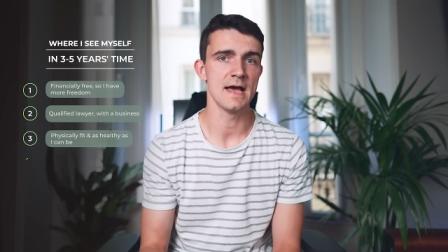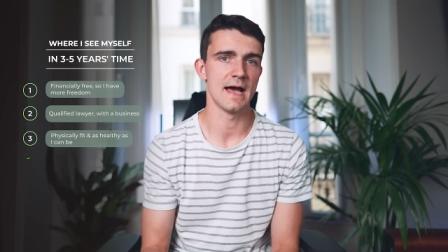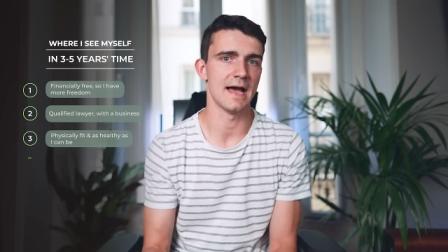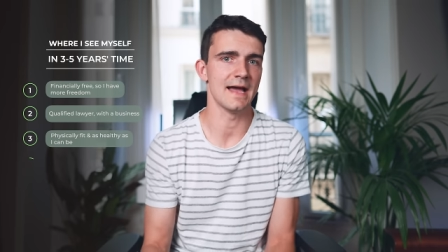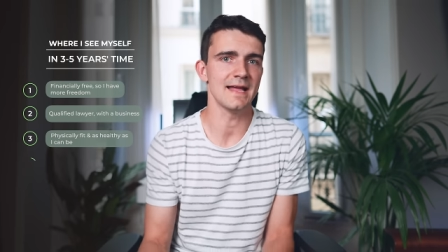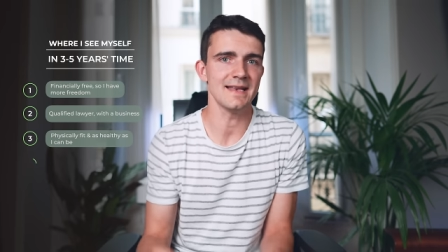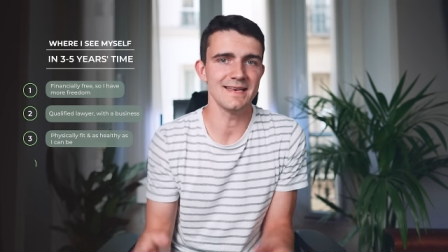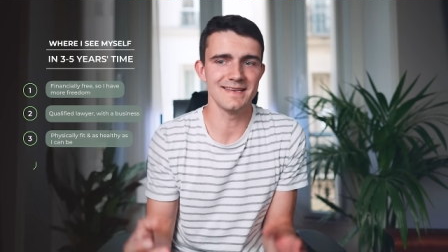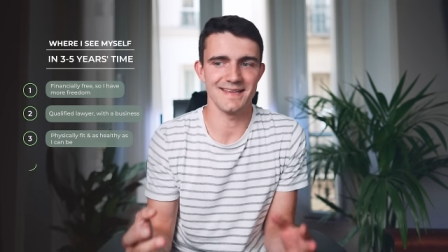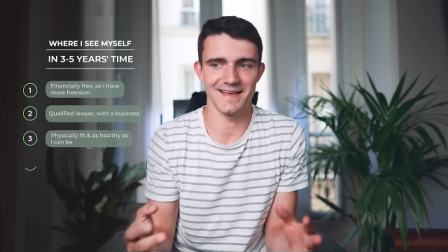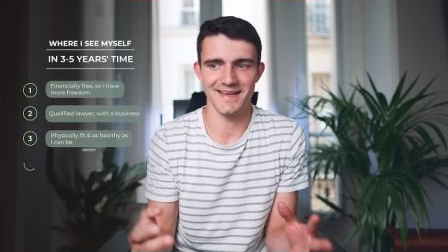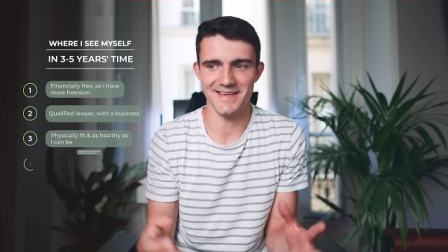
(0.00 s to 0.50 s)

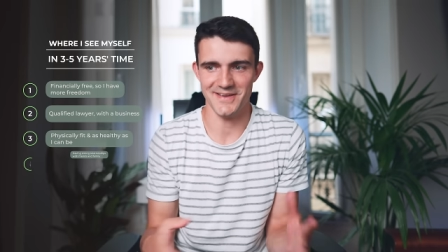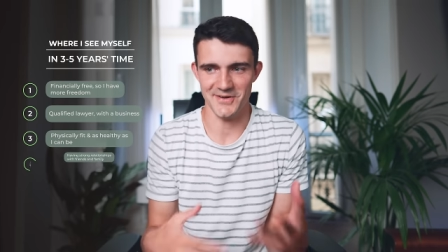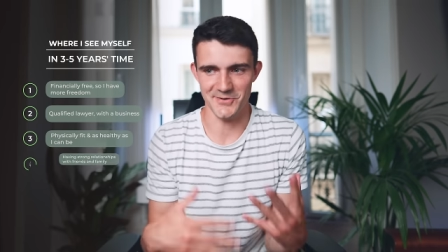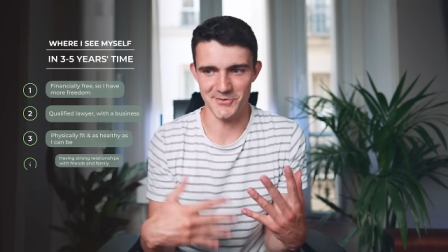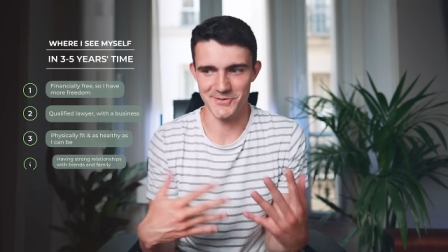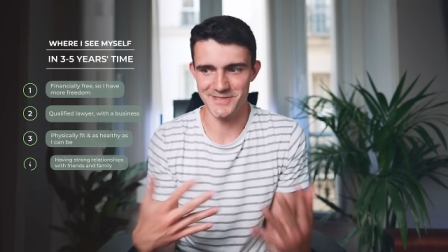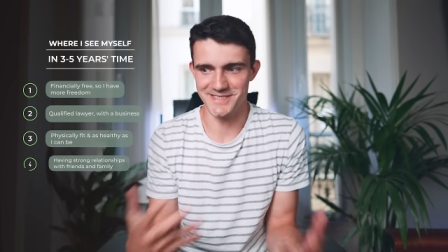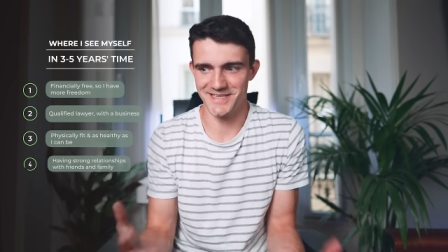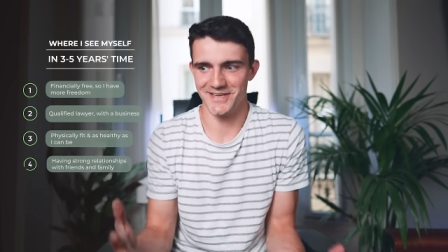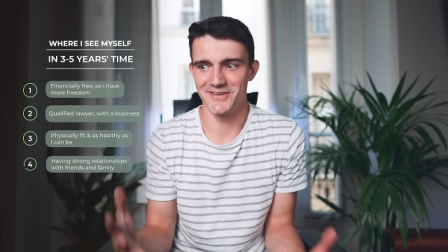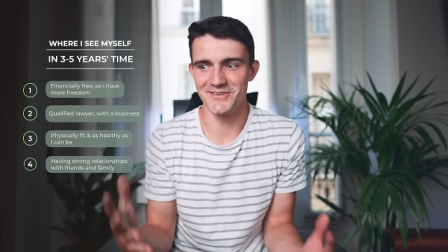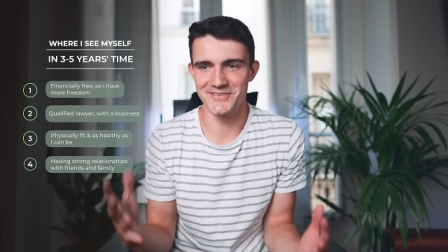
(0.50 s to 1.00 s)
and I
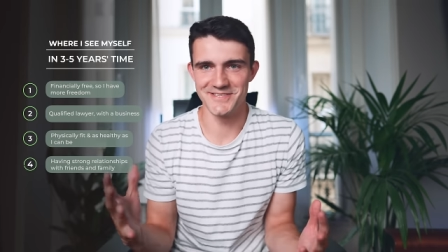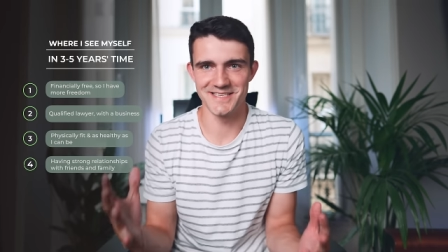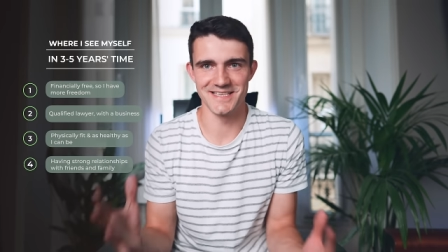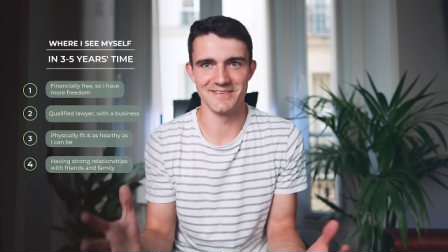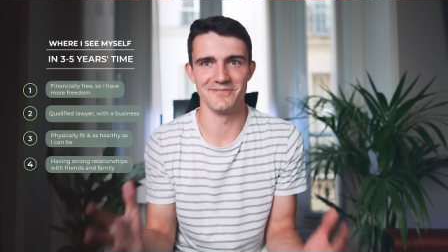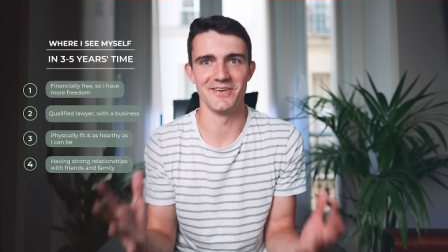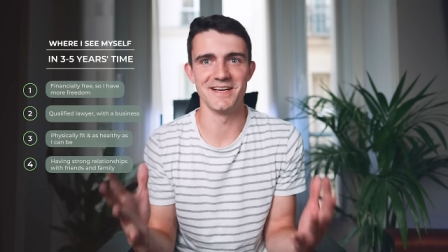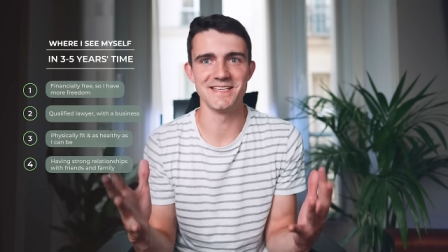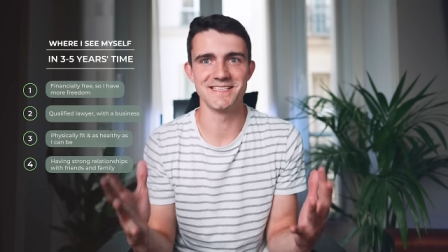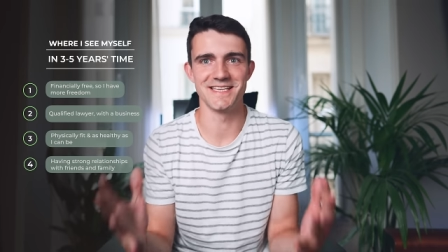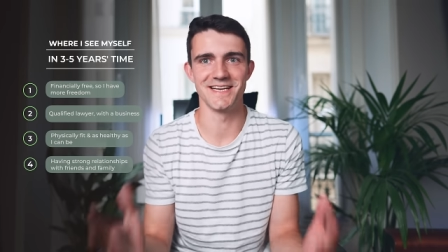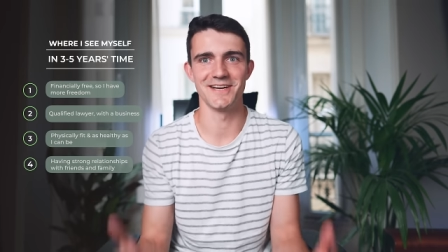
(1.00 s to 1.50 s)
also see
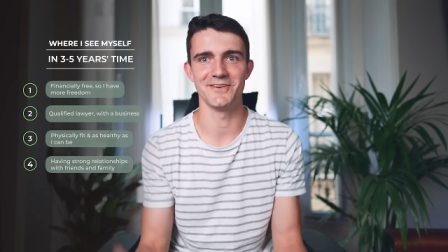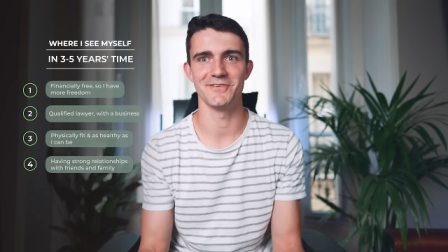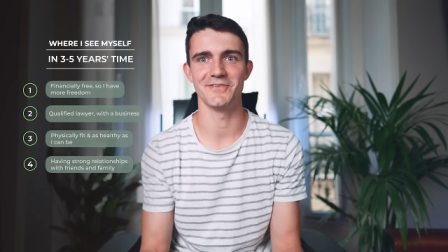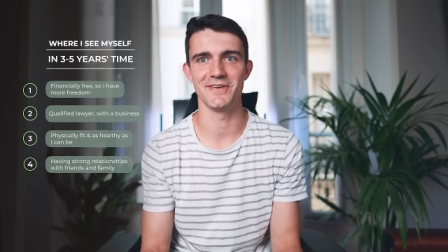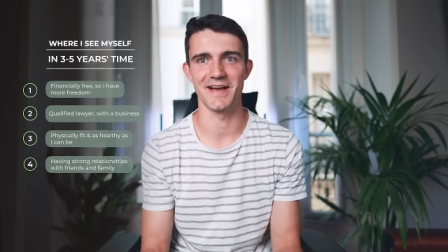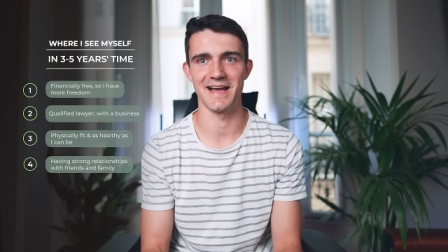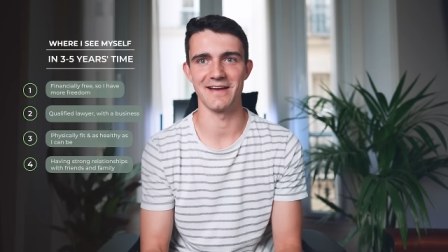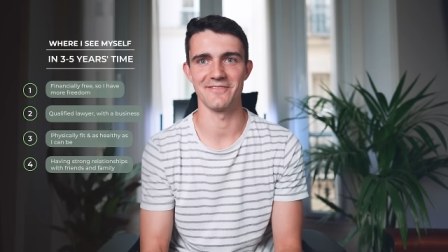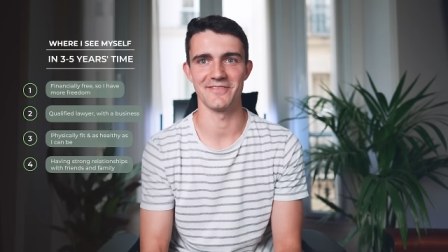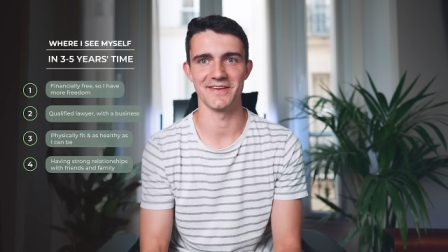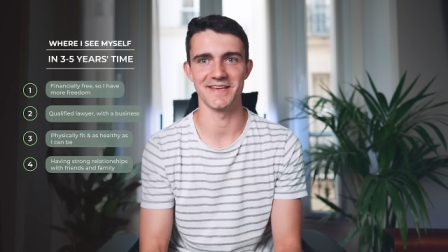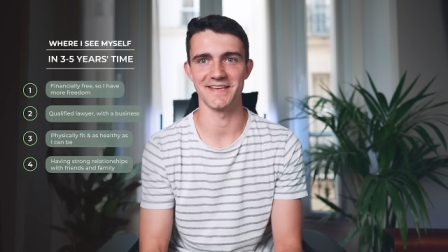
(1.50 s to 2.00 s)
myself
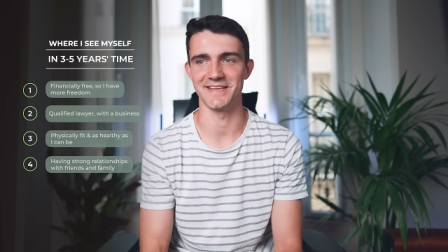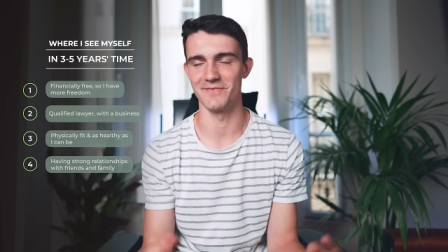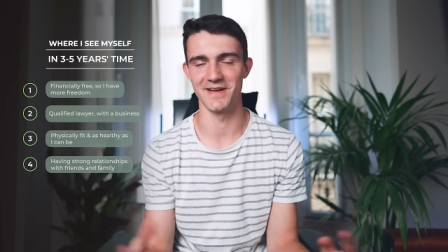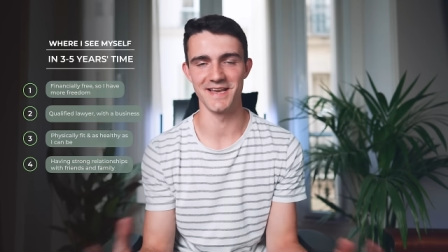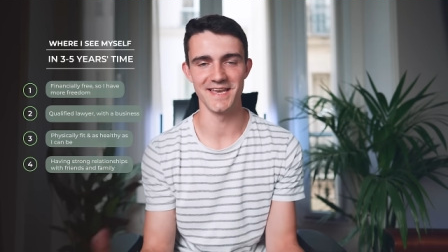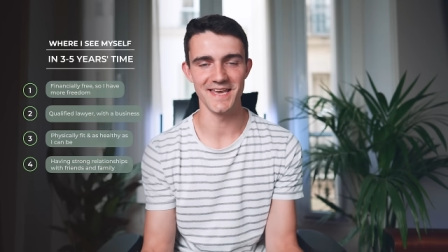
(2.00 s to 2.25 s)
having my